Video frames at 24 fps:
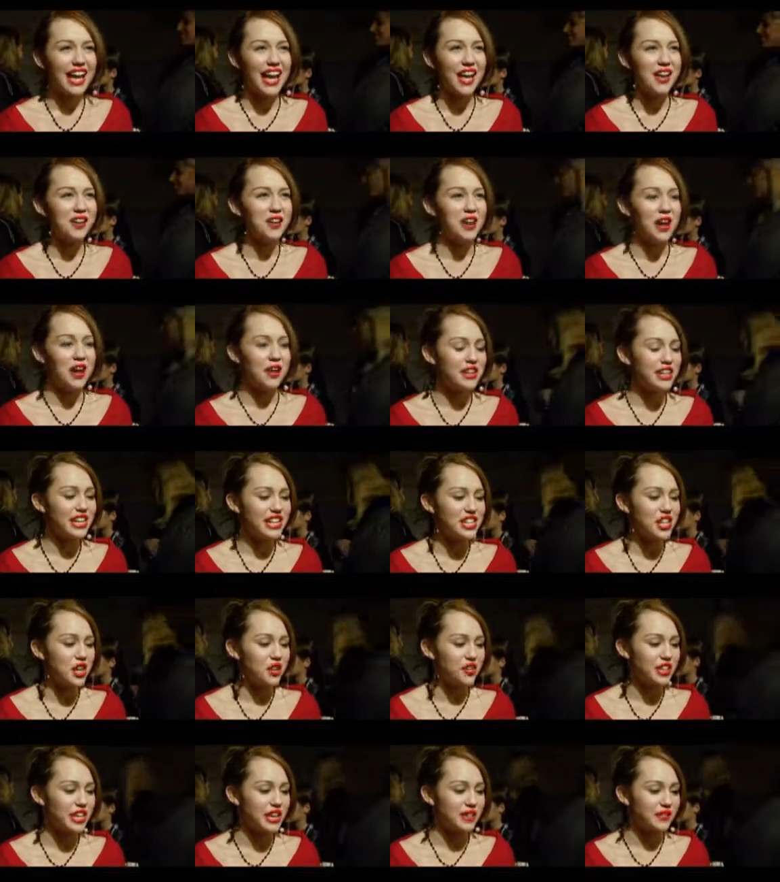I don't know, he doesn't
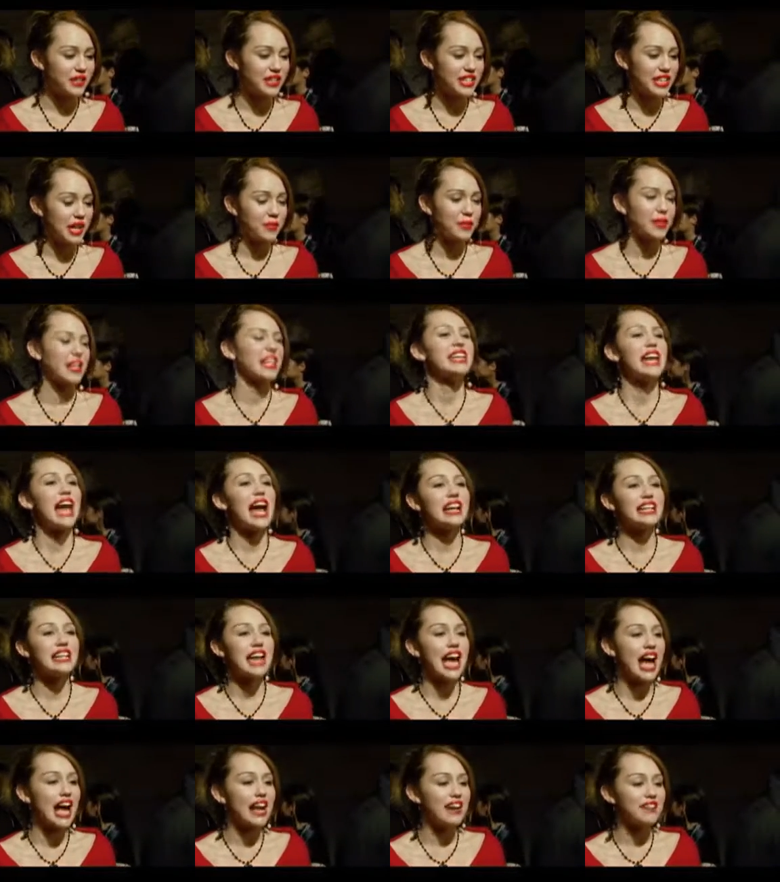know the difference. I'll be like, yeah,
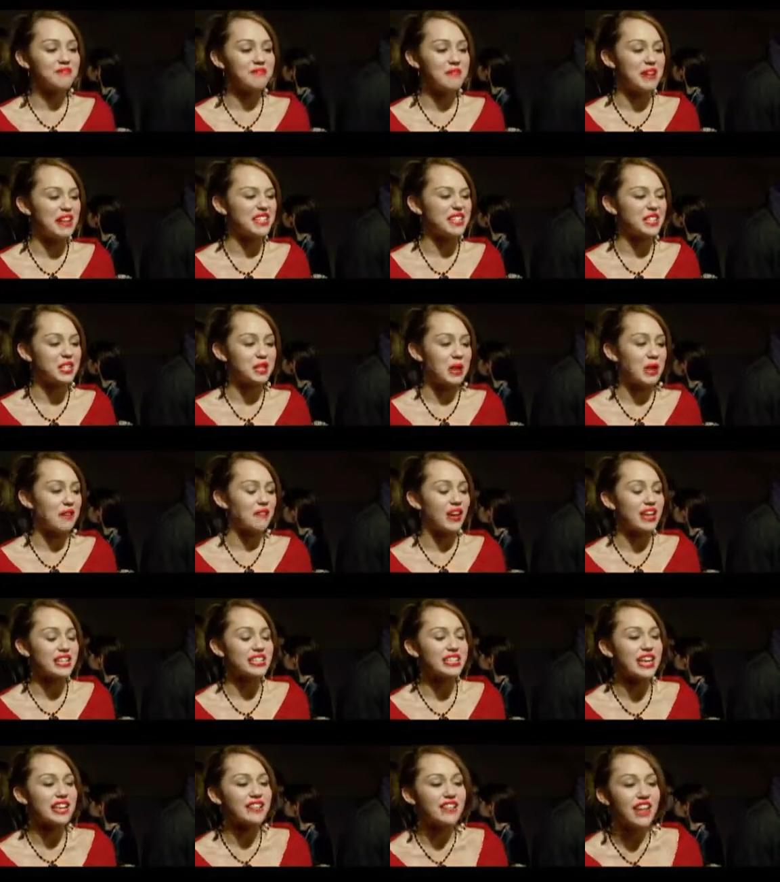dad, if
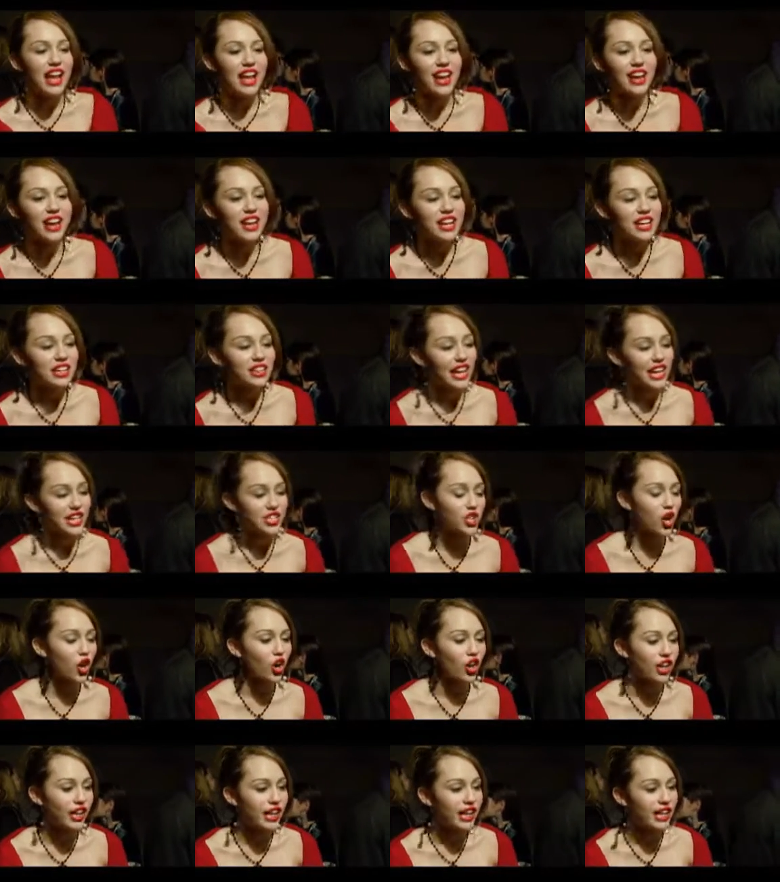I said that like
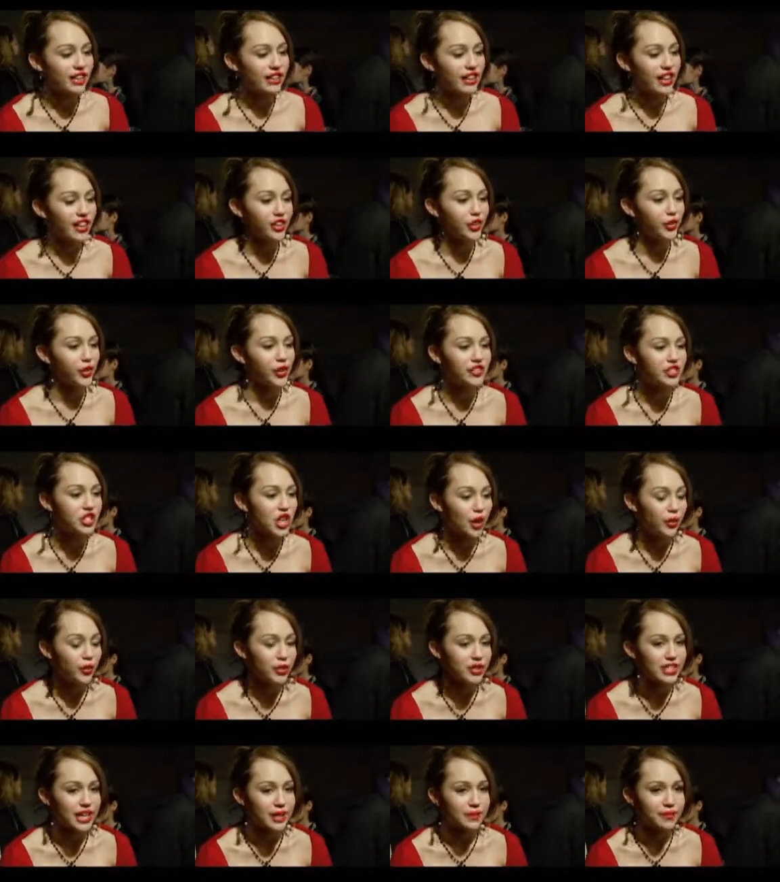Target and Louis Vuitton
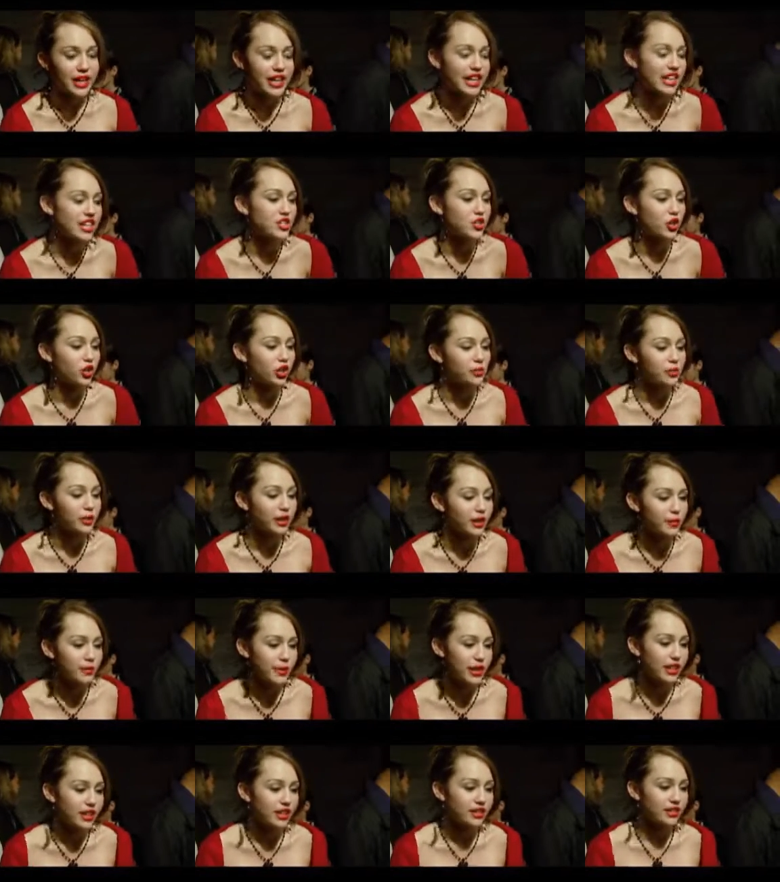were the same thing, he'd totally
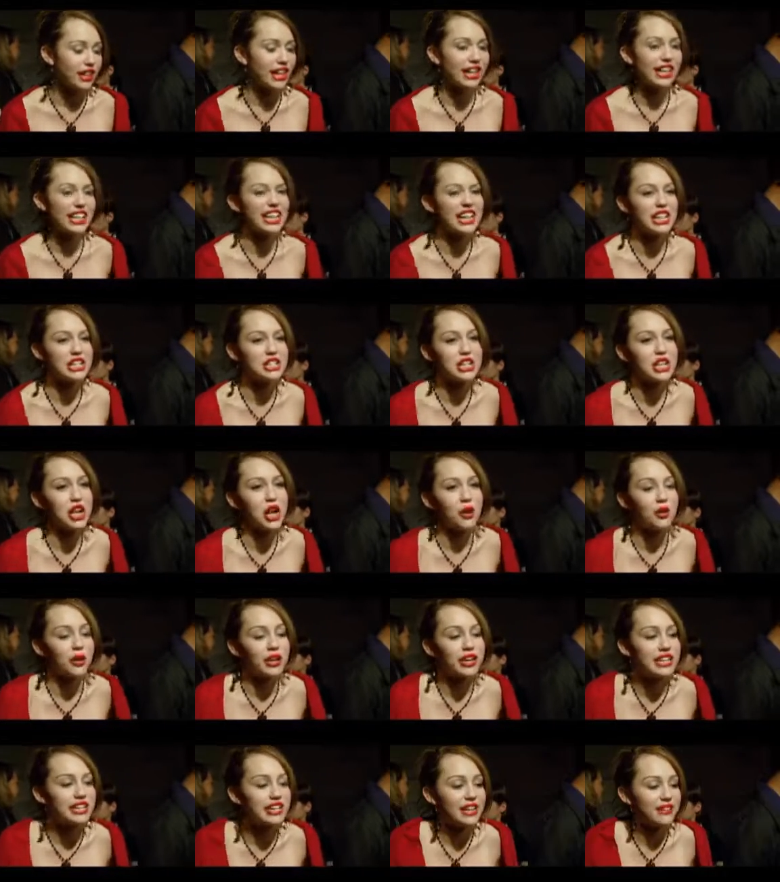believe me. Like, he doesn't
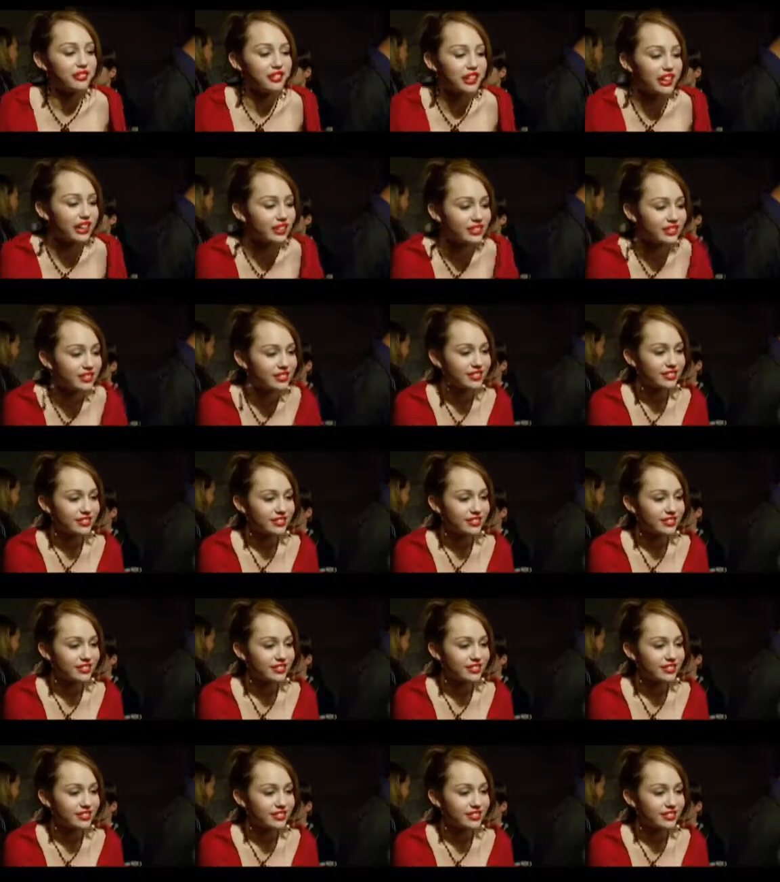know any different.